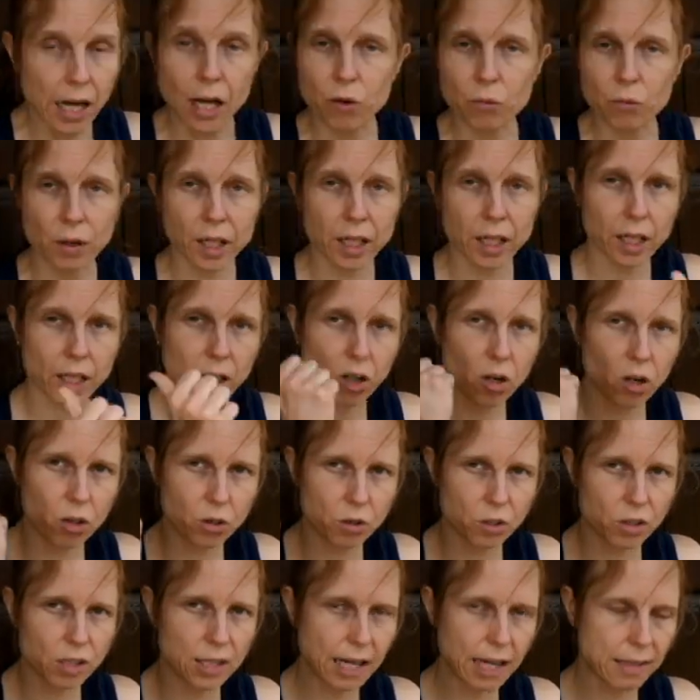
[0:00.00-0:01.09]
We're going to
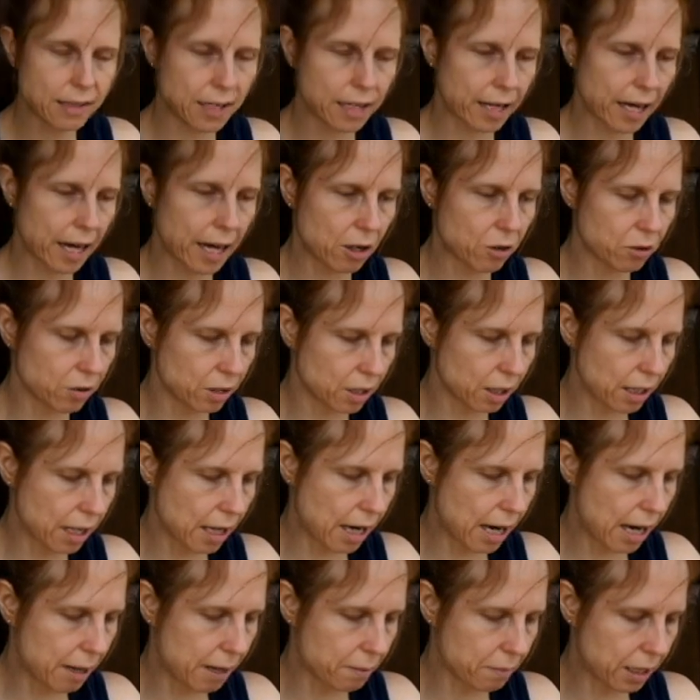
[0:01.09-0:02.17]
go test it out
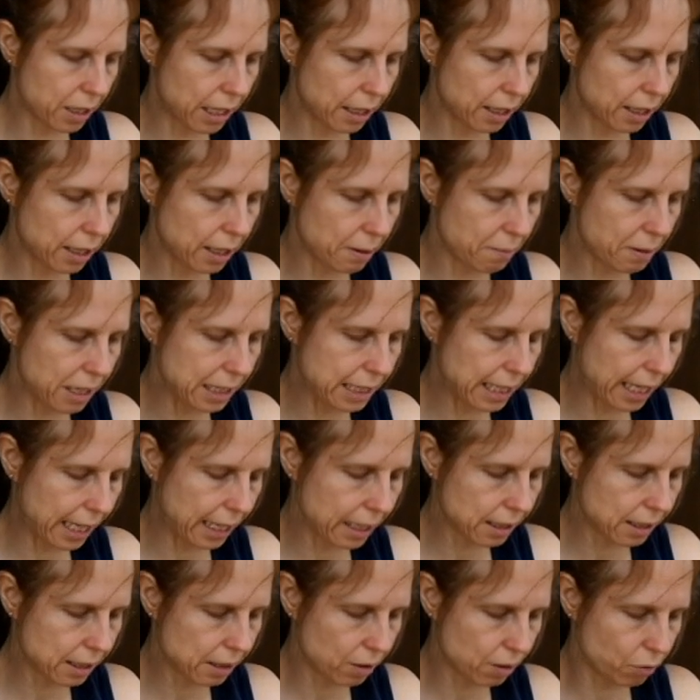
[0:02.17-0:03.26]
in my
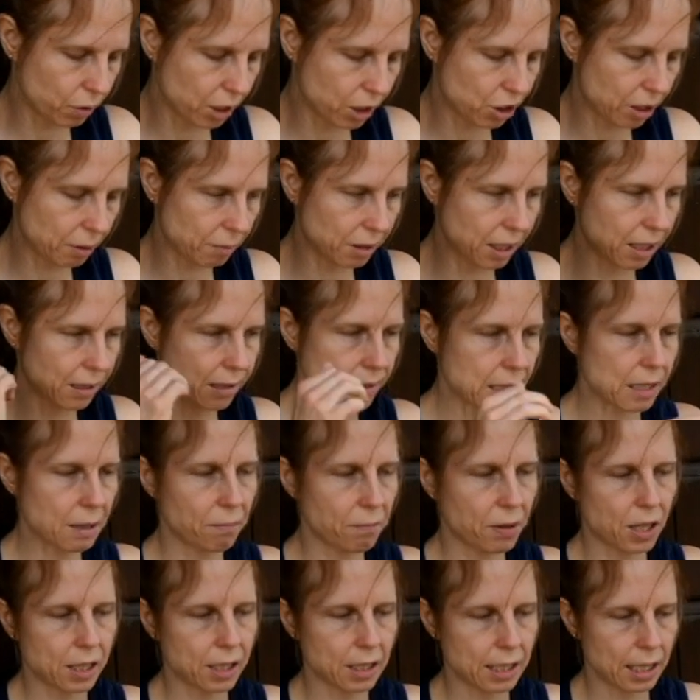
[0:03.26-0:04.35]
tent, which I'm going to sleep
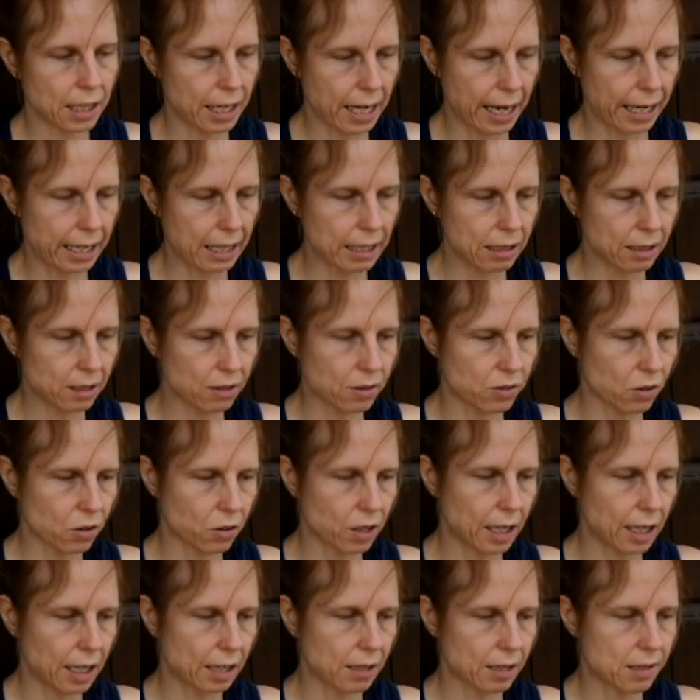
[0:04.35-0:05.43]
on tonight so
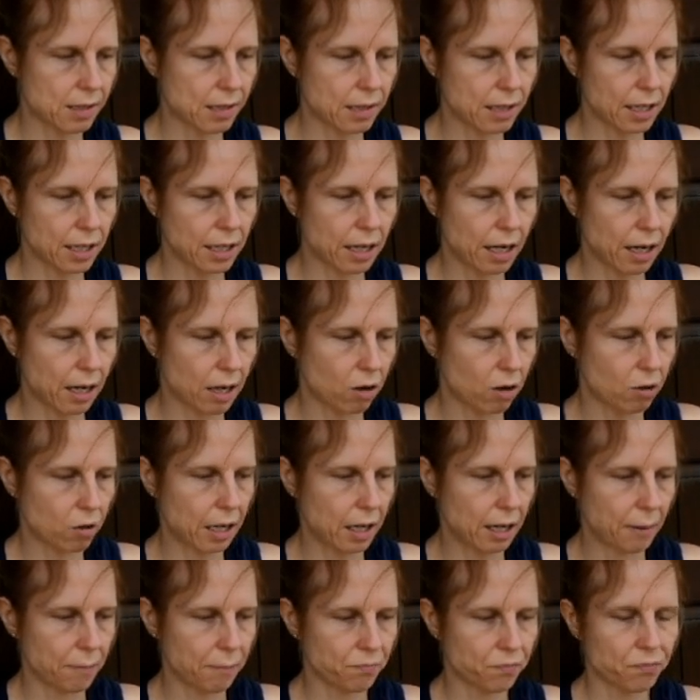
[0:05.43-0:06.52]
that I can see
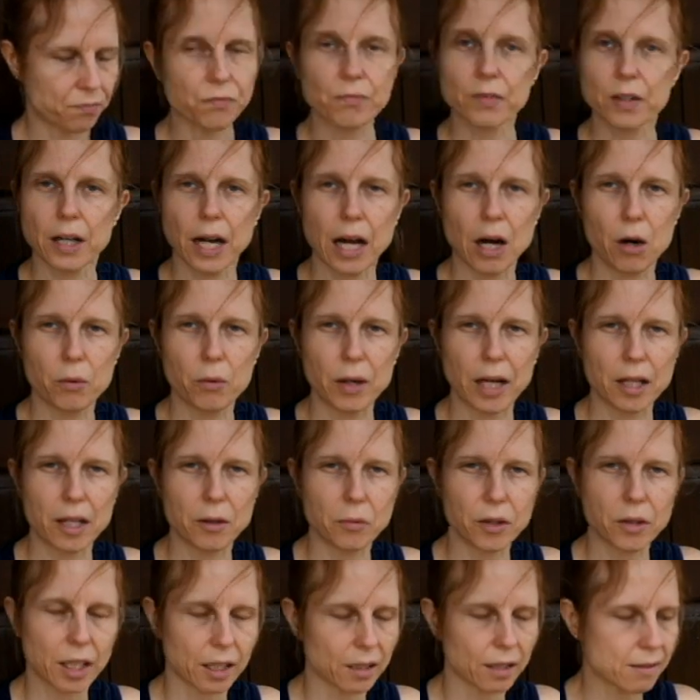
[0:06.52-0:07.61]
how well it
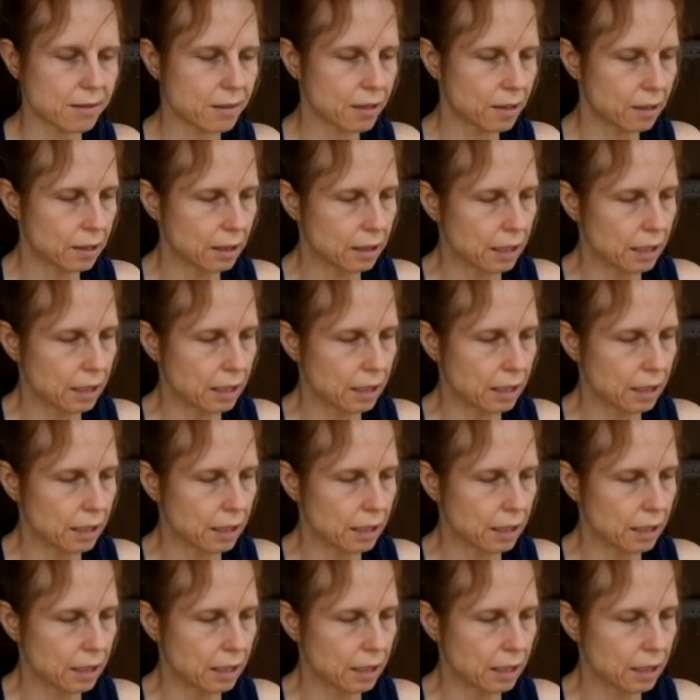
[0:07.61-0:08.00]
works.